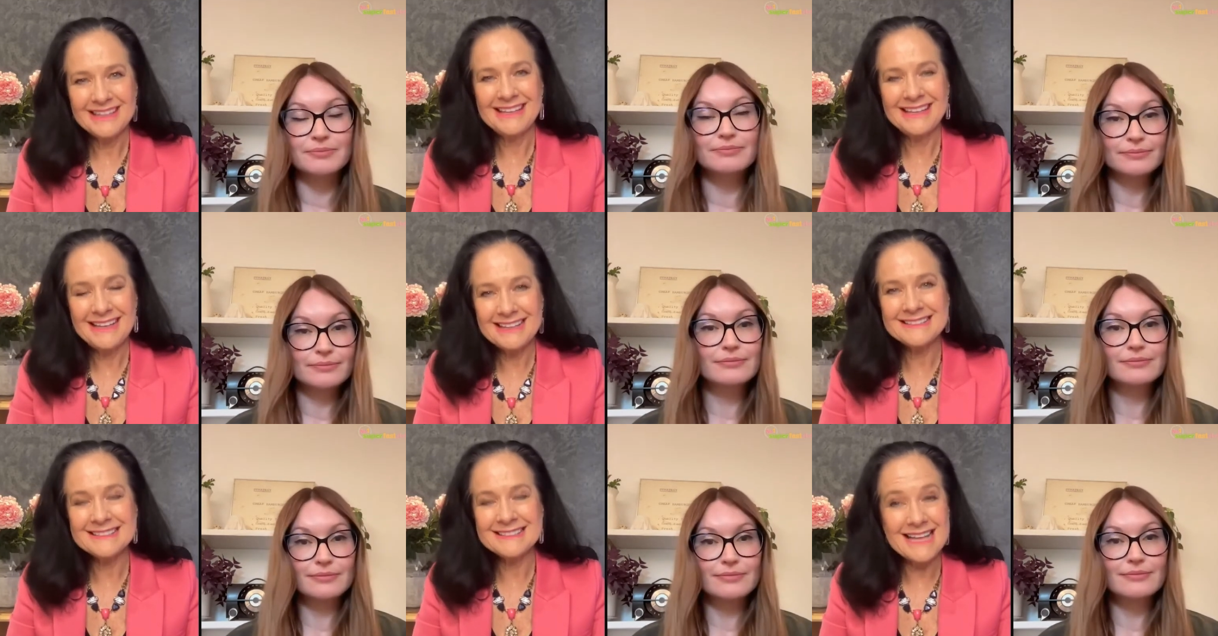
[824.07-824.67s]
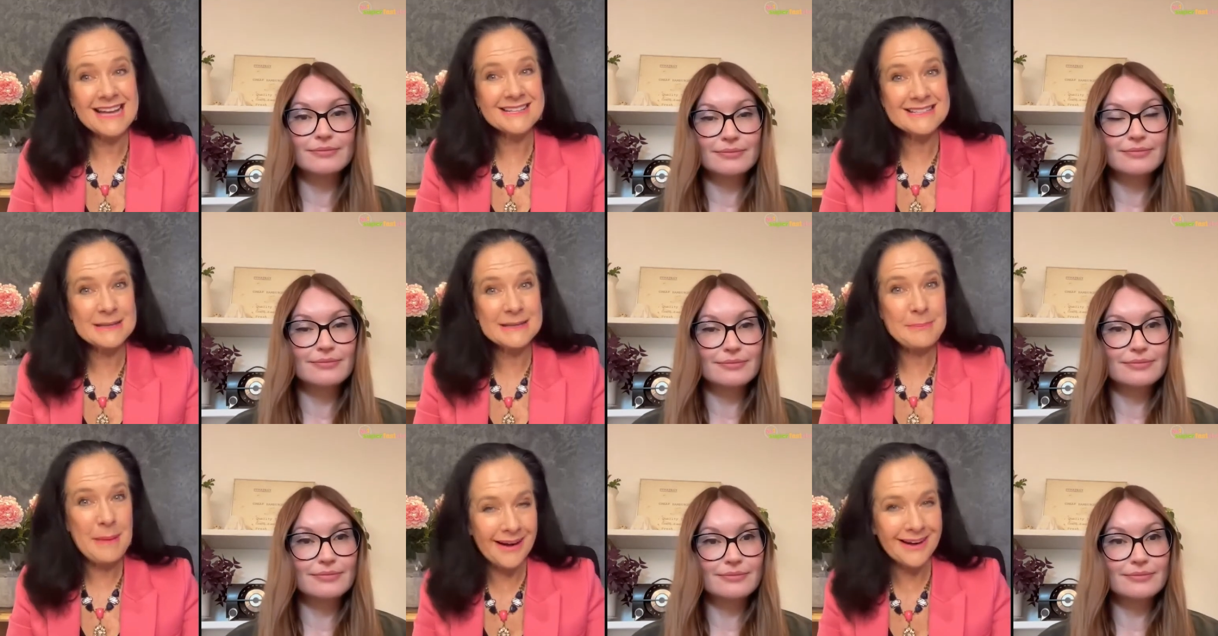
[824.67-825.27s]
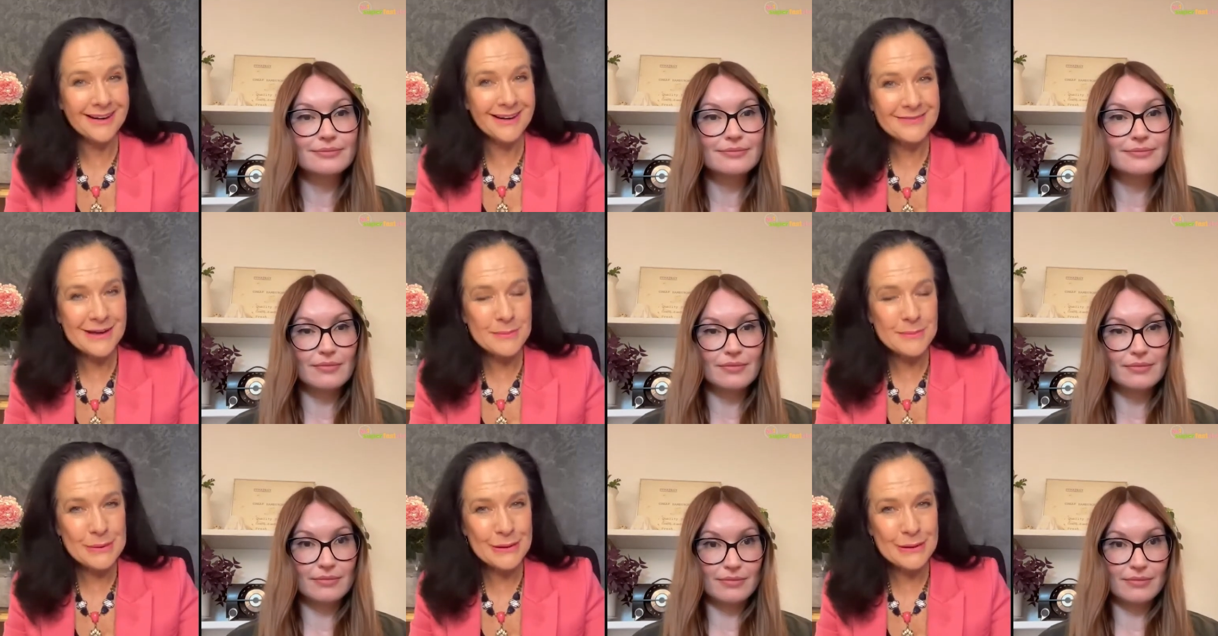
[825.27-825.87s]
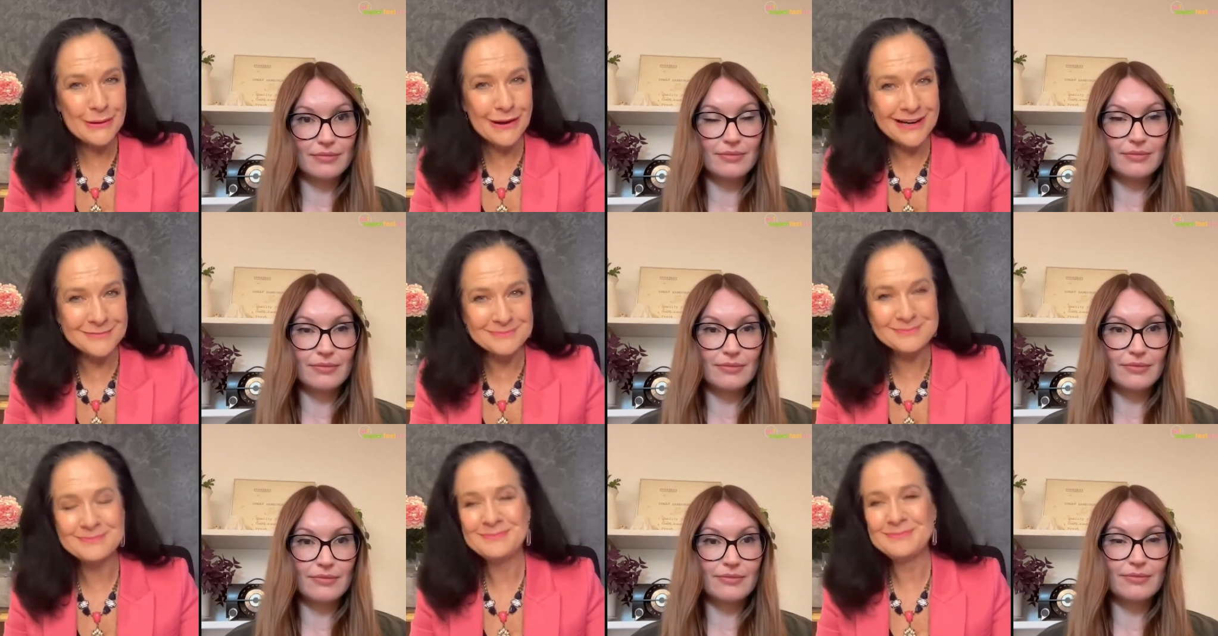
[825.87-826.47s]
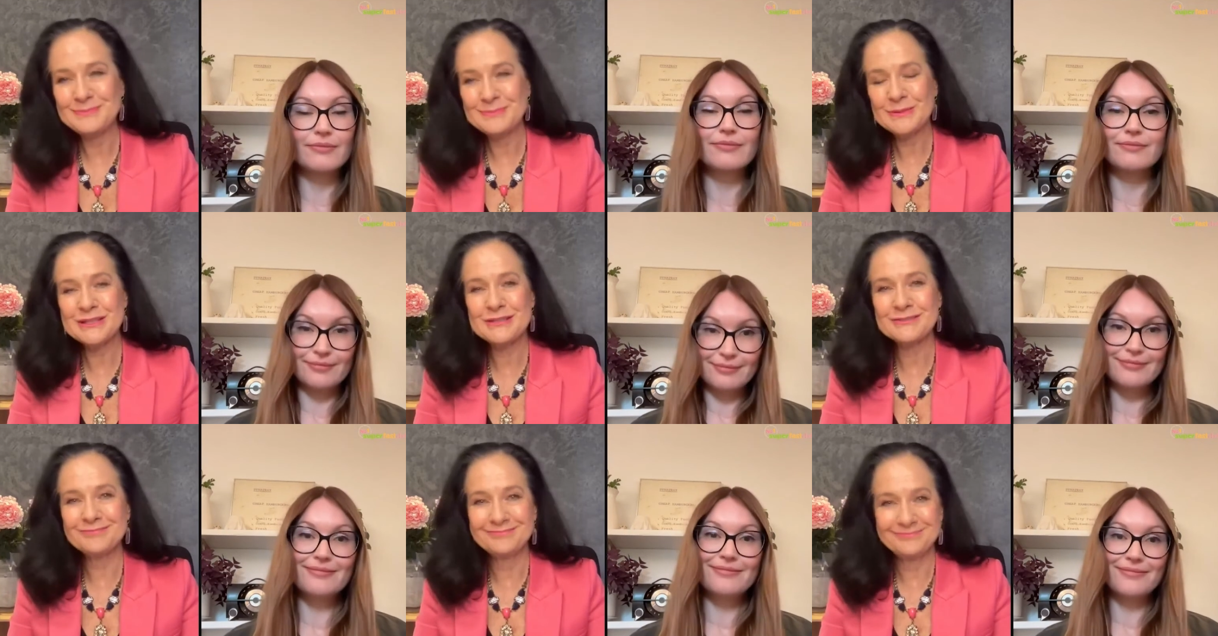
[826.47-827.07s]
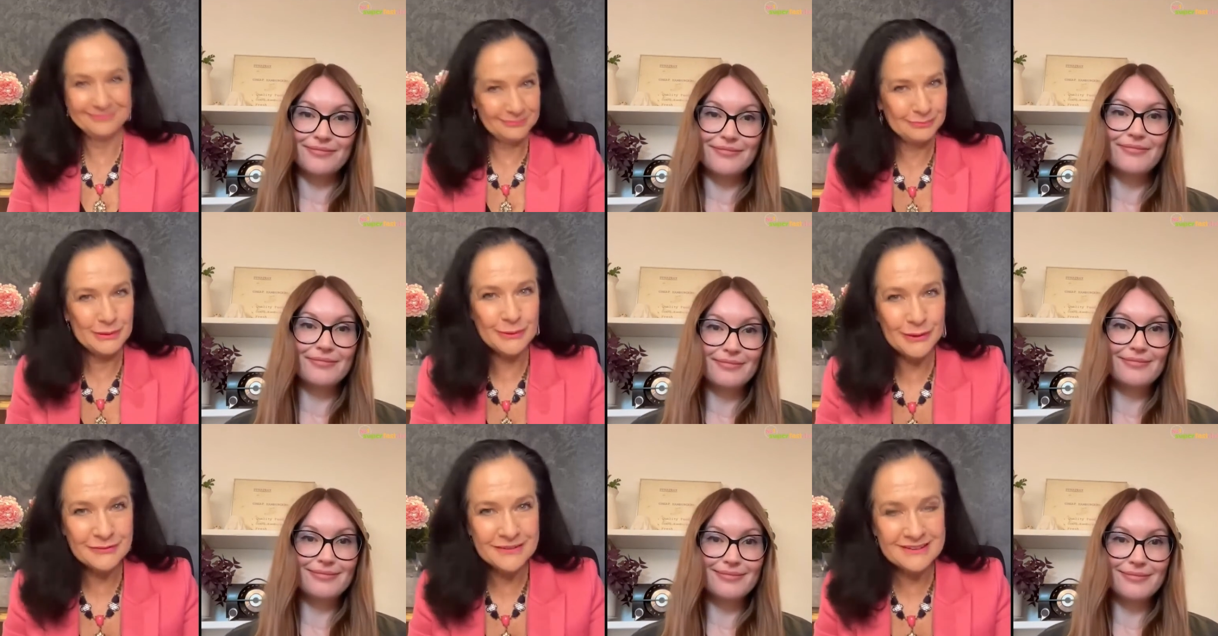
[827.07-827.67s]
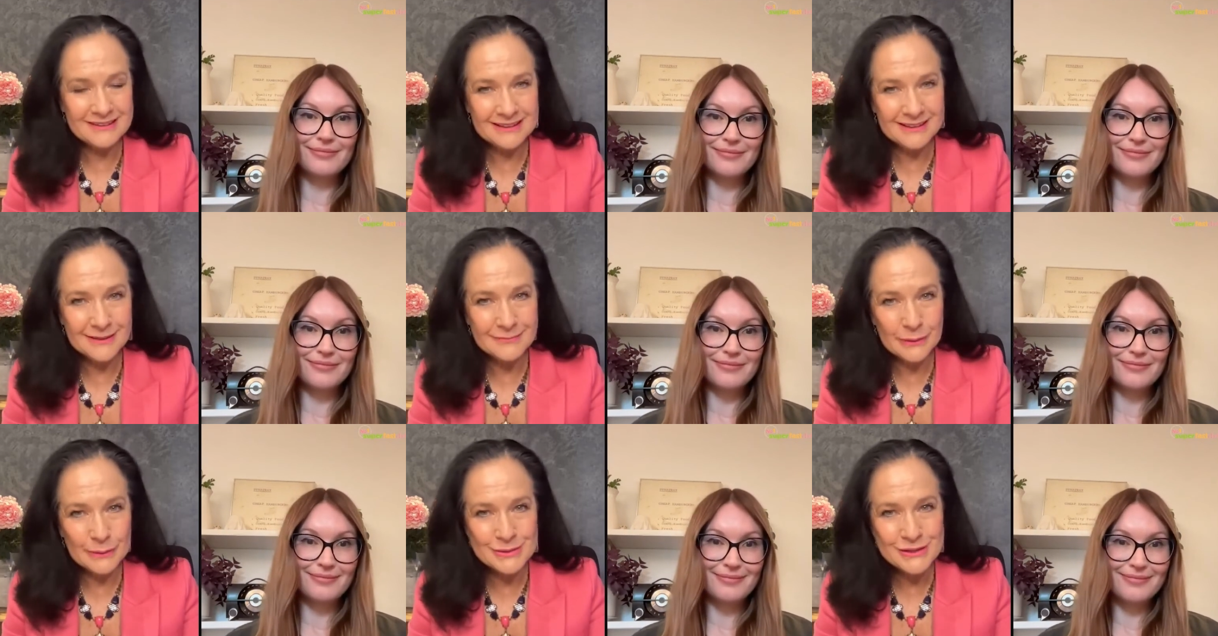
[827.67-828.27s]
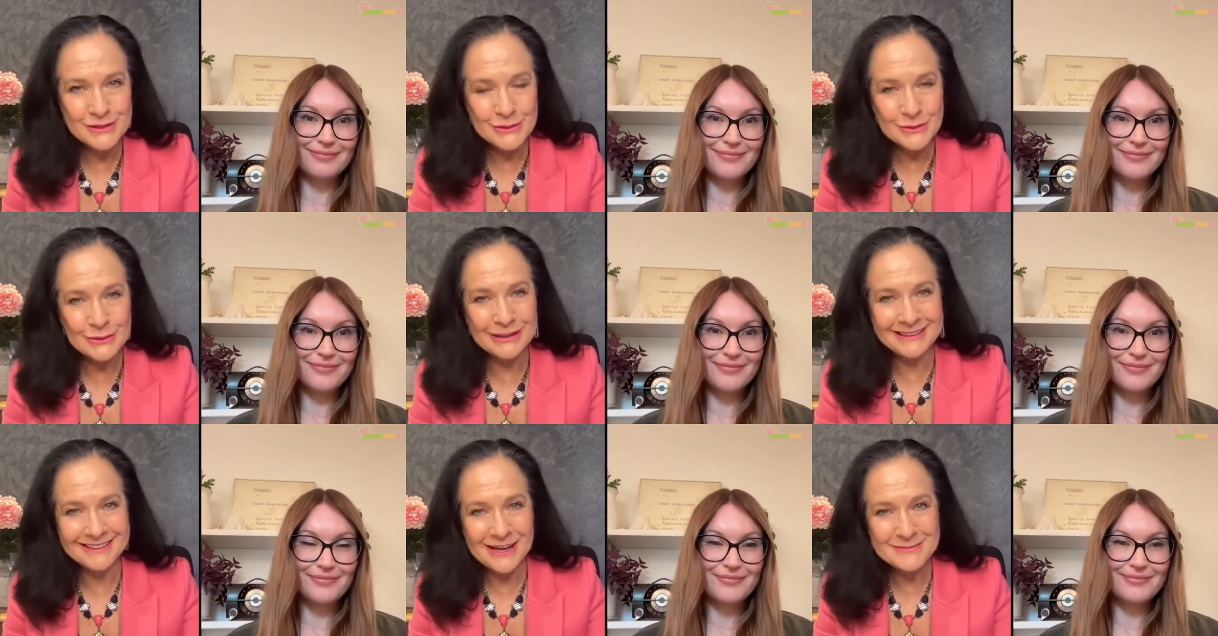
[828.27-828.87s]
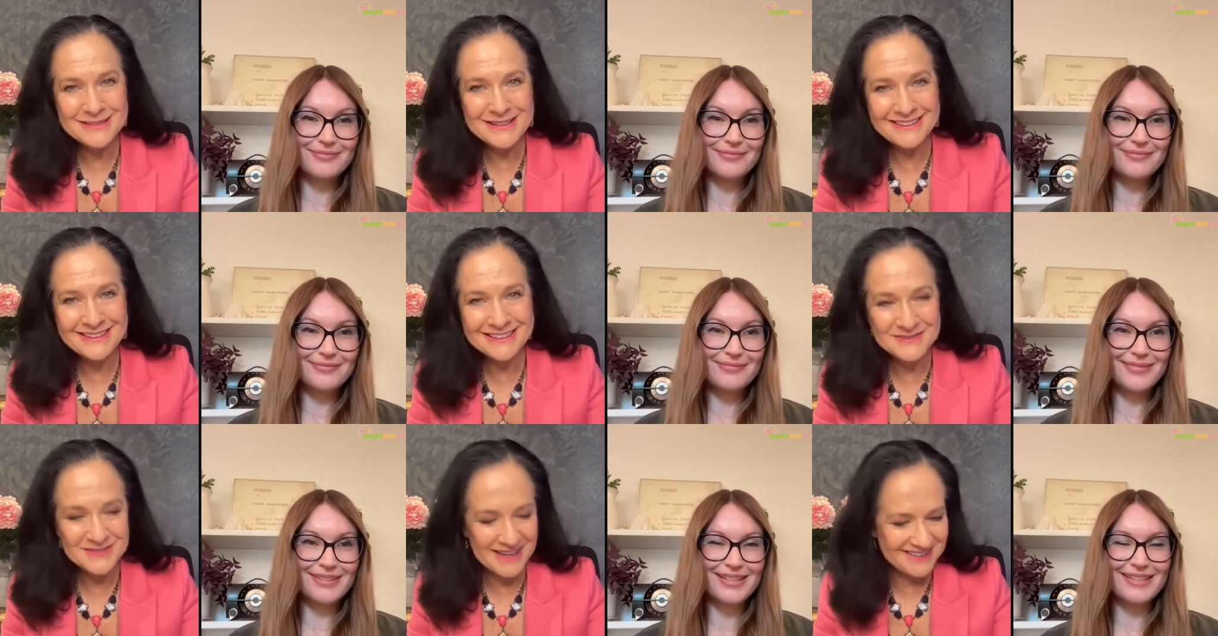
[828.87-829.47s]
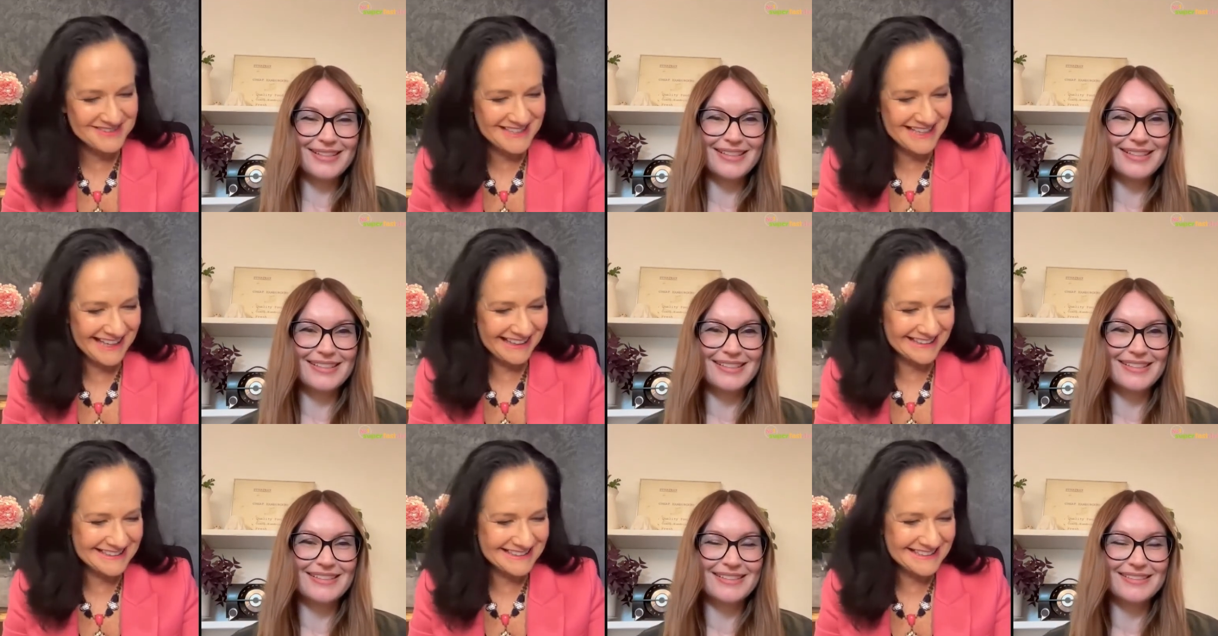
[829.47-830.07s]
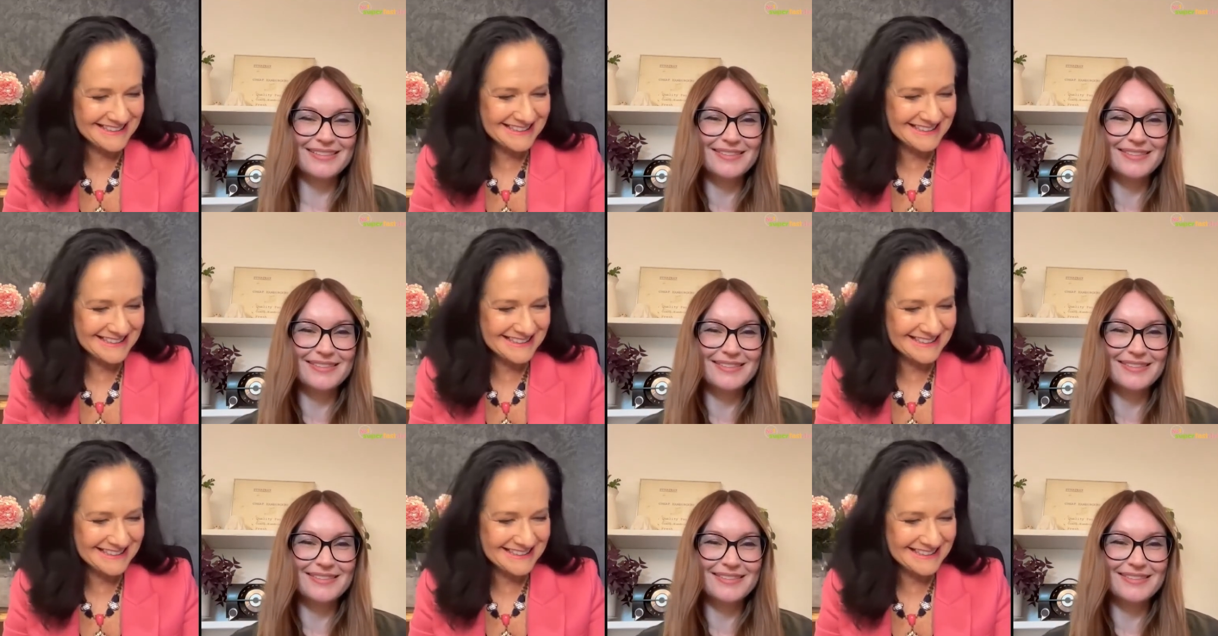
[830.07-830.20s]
Speaker 1: yes, actually part of our program, which we would obviously love you all to join after these 5 days.